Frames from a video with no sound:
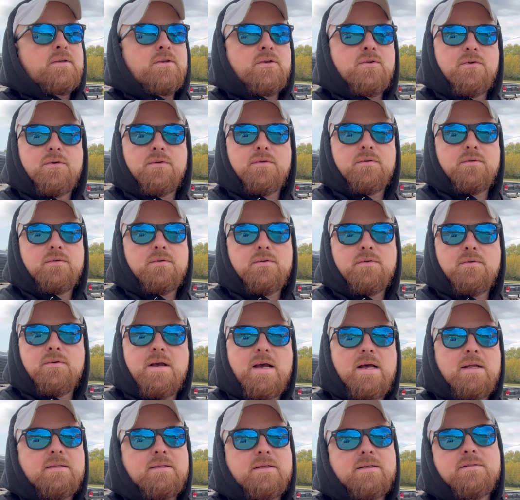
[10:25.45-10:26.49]
You
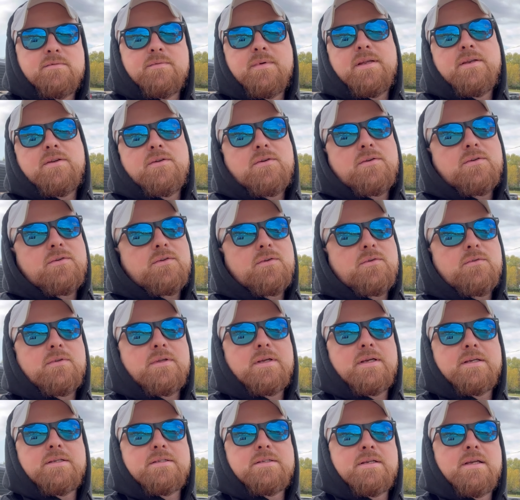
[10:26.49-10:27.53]
got this, man. You can do
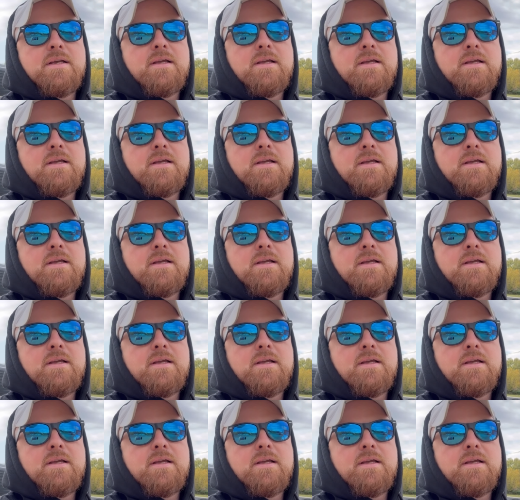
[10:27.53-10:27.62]
this.